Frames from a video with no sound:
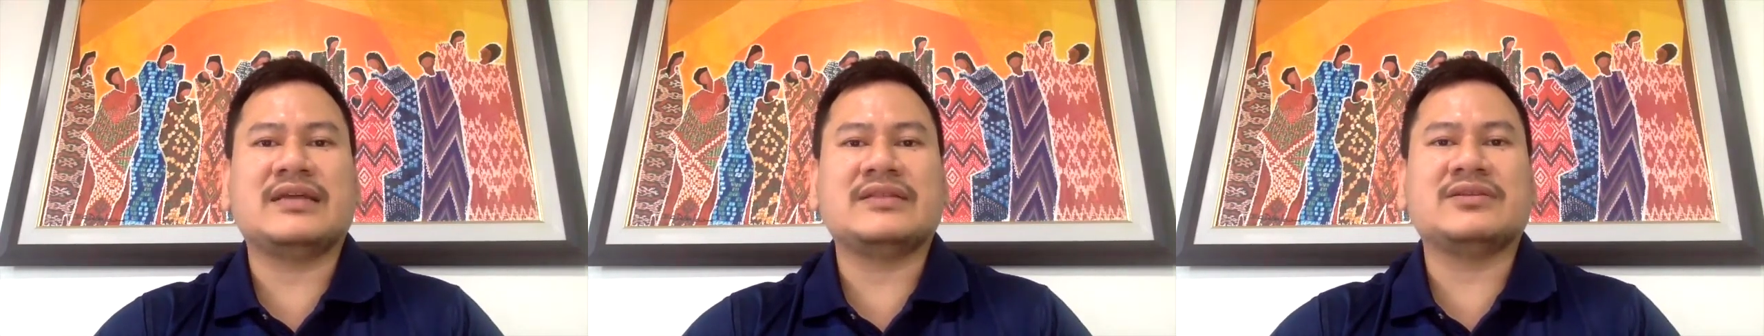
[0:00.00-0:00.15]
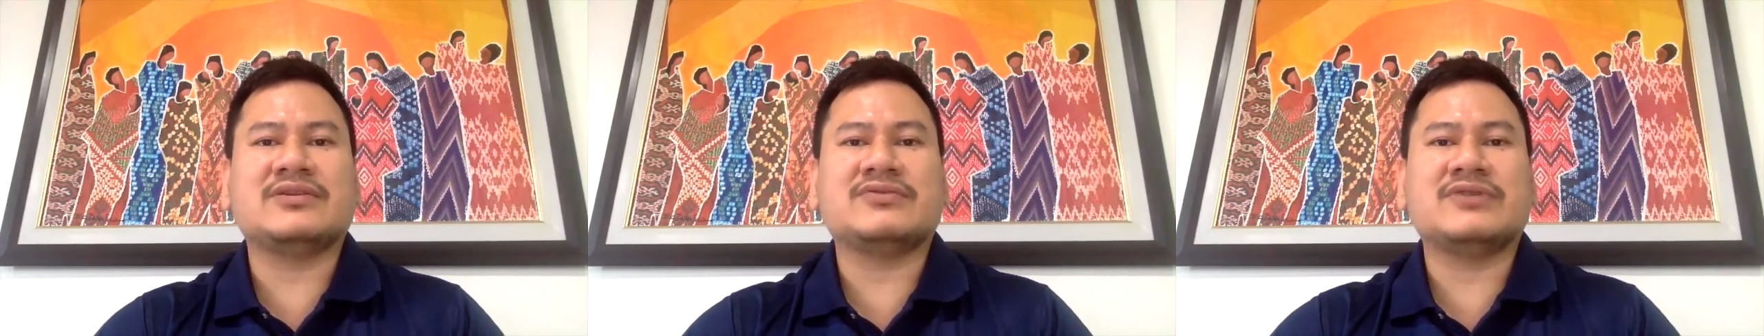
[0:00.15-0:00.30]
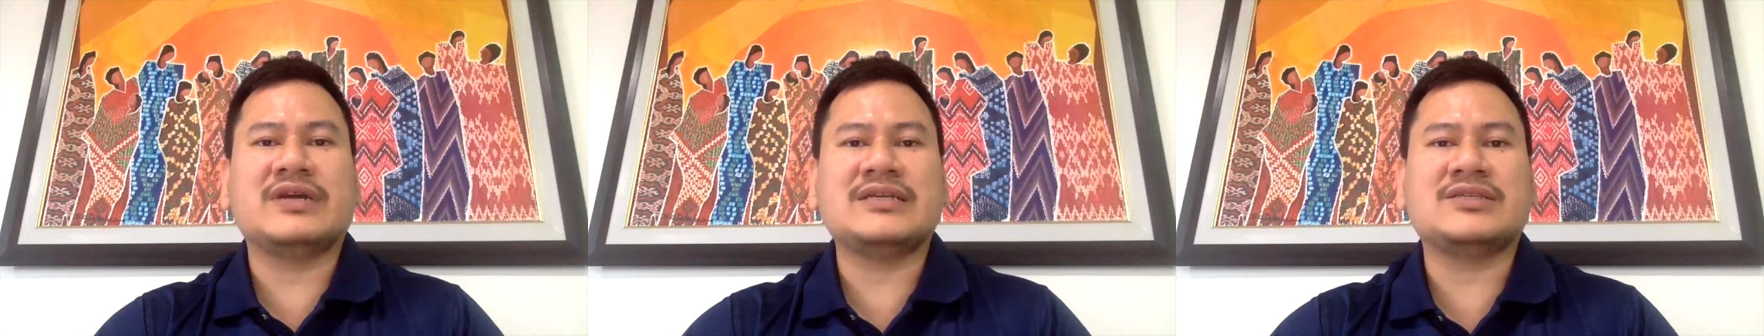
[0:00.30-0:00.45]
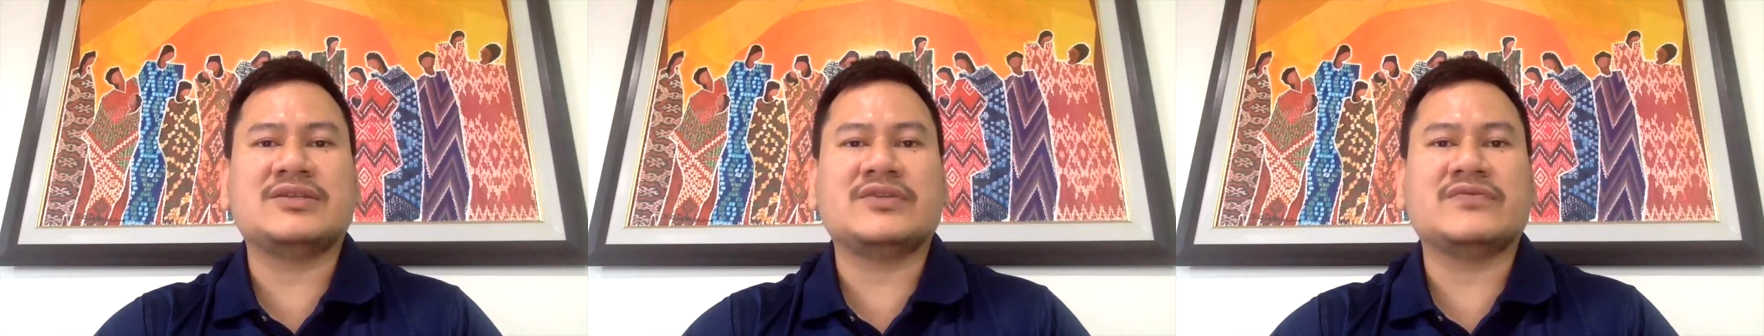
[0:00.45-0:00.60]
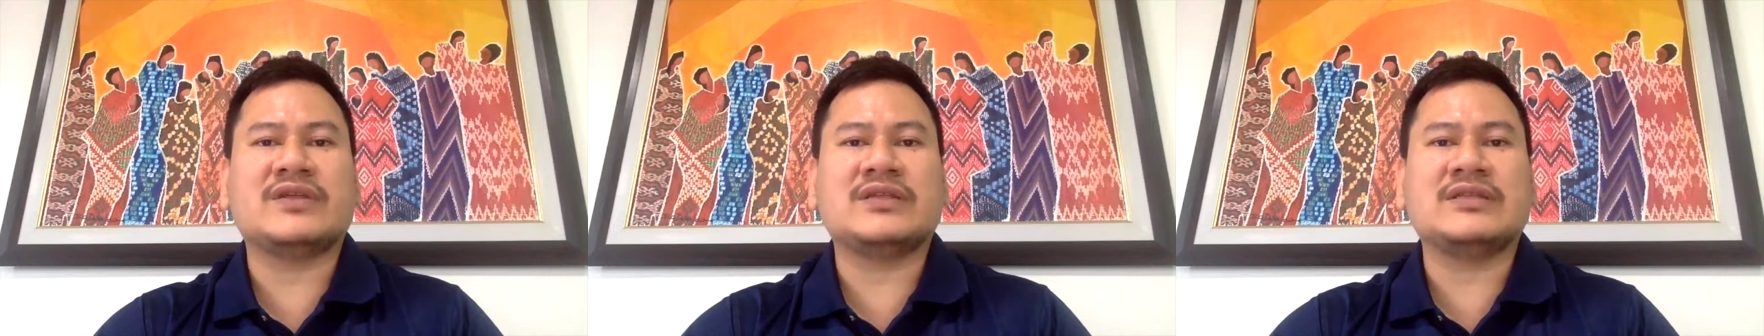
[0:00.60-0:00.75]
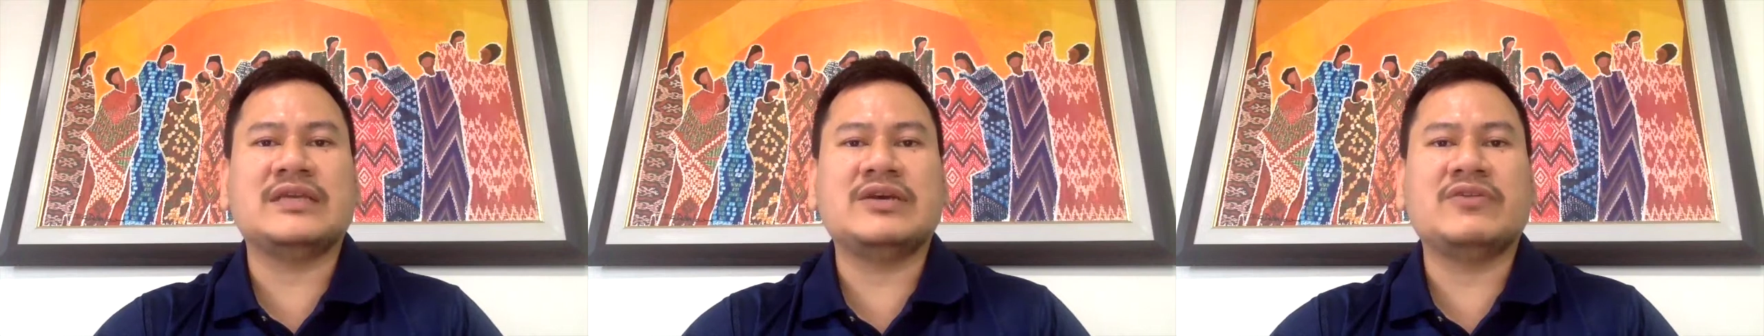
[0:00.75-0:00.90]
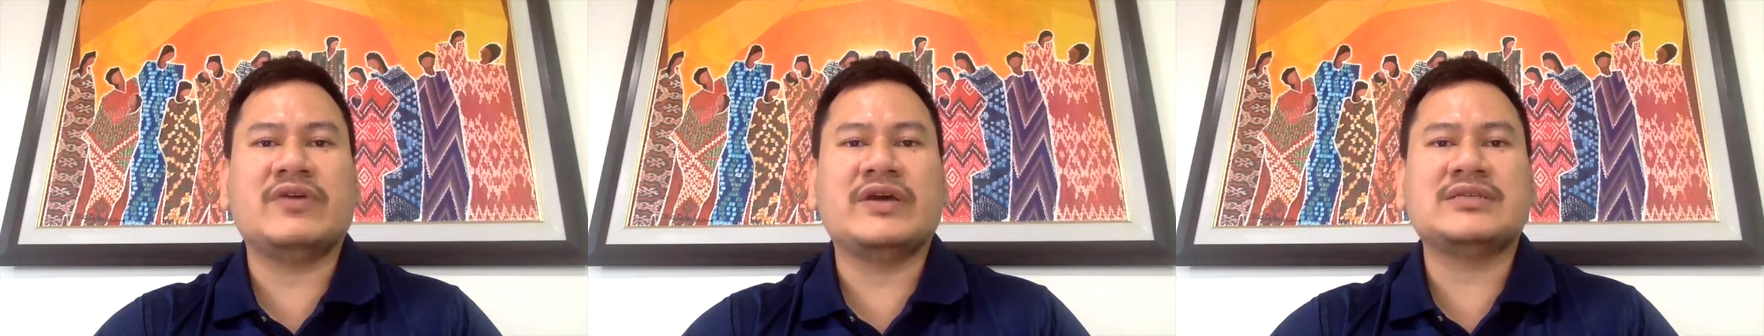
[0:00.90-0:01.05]
and the rest of the
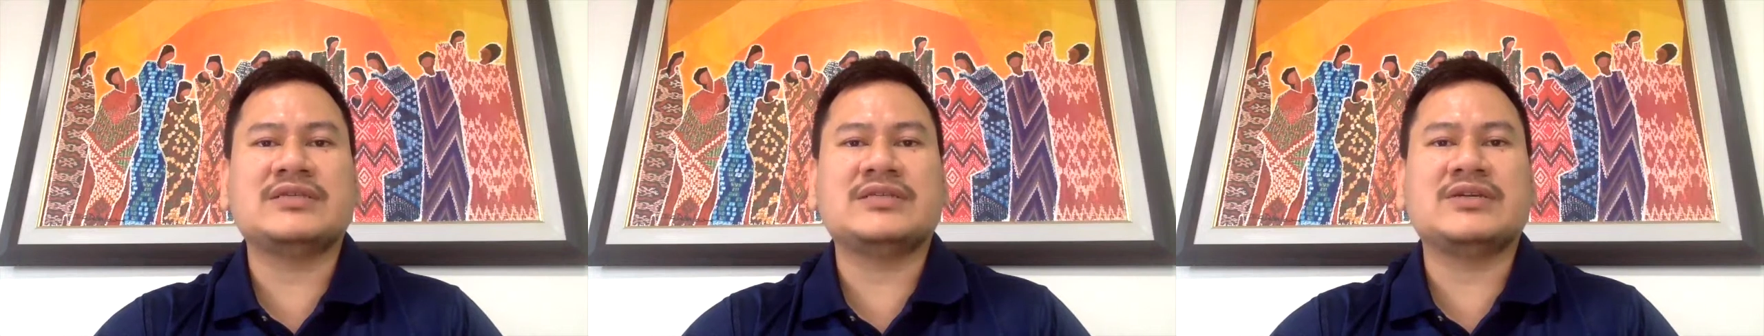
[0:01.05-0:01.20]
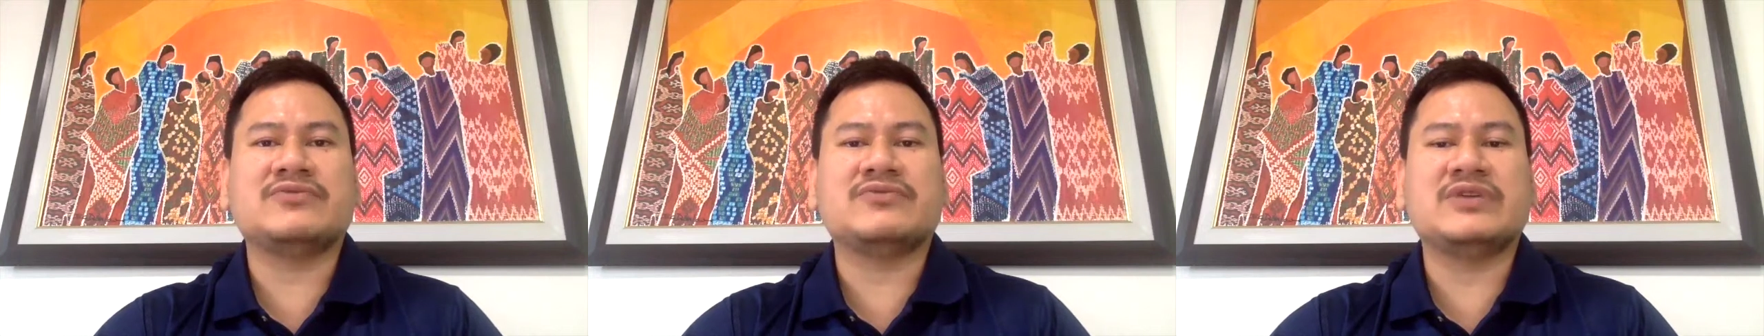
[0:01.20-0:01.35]
DOST